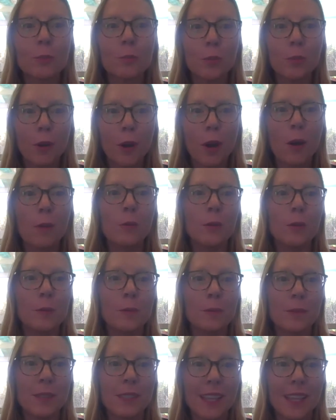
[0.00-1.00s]

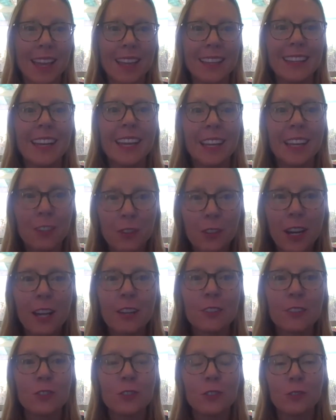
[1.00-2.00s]
problems in
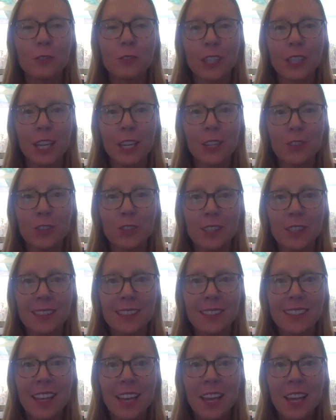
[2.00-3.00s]
international relations.
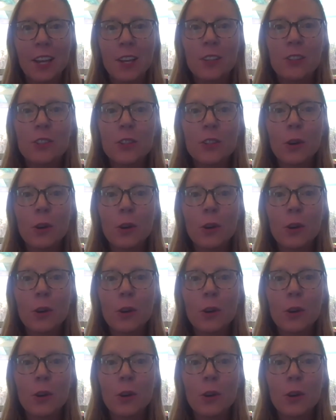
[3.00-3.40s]
So